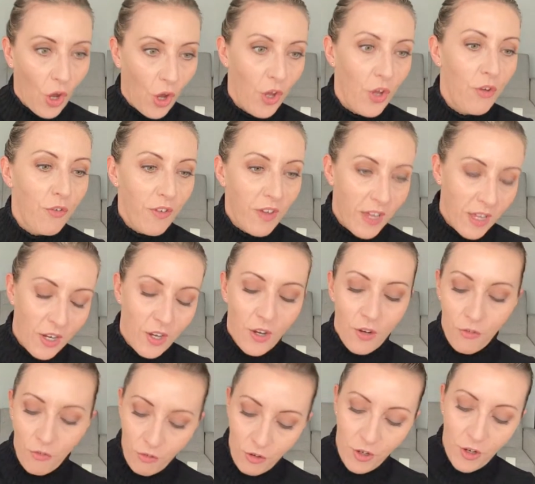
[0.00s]
over and
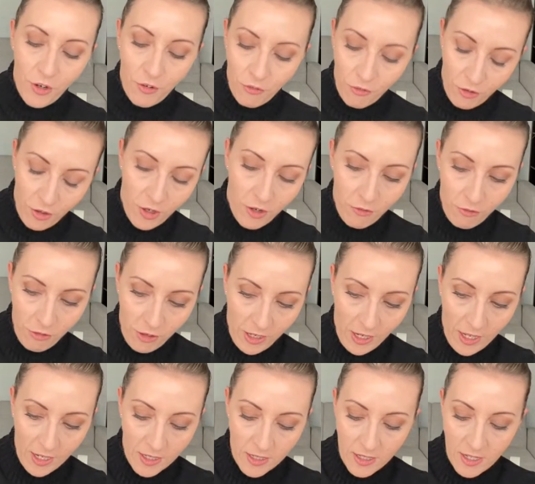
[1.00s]
over and over and over
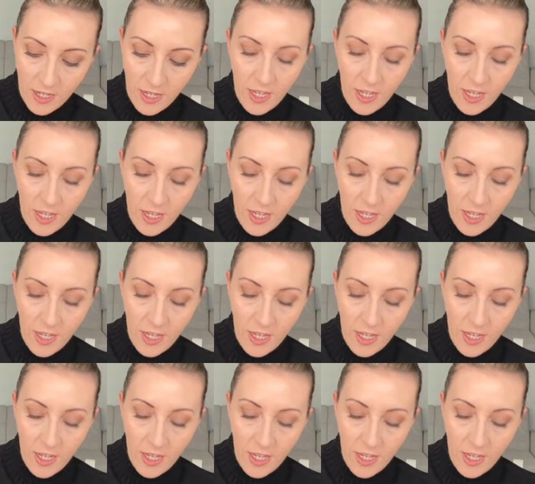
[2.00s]
again.